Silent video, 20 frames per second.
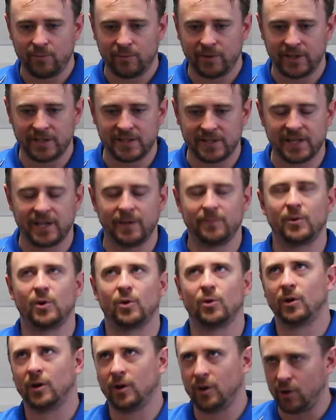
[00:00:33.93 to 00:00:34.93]
We need to keep
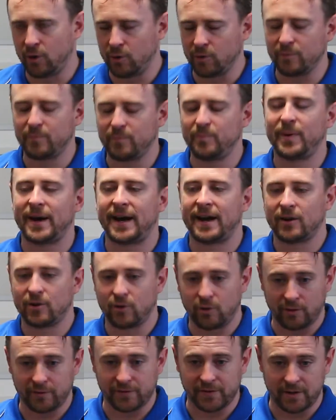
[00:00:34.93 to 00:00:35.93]
all the load back
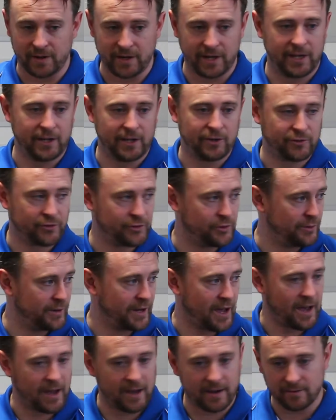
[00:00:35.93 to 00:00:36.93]
off the knee, through
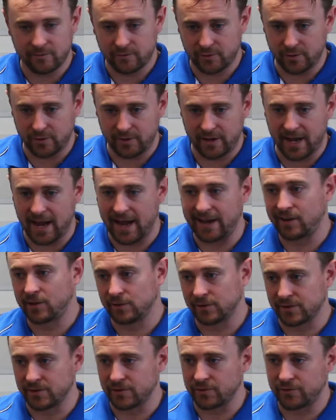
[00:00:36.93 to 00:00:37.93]
the
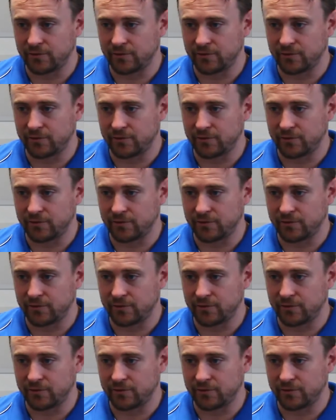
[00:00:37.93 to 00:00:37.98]
ankles and